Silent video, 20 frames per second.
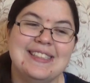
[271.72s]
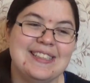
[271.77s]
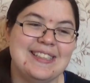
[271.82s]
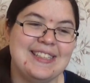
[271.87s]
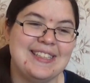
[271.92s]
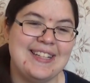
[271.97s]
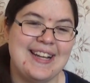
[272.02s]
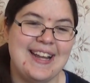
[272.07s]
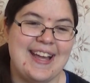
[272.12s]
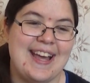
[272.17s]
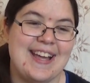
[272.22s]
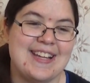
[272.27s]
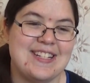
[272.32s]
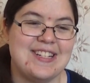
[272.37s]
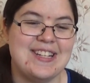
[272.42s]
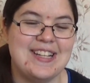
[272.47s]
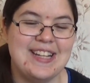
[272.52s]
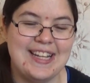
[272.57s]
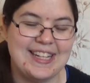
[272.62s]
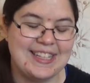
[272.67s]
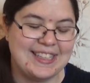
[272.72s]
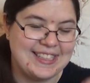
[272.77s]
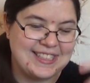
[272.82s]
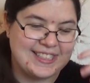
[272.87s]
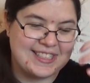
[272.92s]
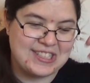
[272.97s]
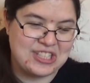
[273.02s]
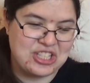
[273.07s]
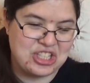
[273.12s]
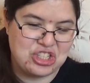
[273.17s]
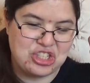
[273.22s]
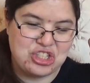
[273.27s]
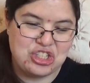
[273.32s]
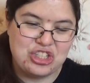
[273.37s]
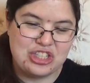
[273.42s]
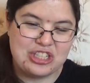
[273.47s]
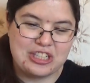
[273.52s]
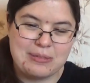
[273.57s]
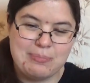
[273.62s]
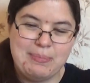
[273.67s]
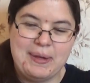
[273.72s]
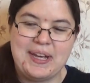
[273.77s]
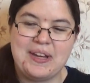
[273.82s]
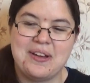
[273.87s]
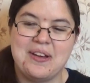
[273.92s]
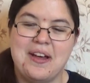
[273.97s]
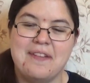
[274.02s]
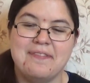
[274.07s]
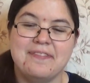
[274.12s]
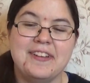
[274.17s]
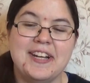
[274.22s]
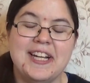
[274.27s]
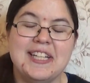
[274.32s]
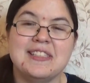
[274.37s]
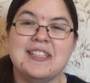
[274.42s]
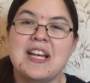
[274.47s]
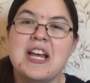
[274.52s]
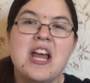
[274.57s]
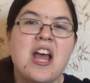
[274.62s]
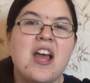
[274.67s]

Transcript: in Dutch, and like this has just shook my confidence.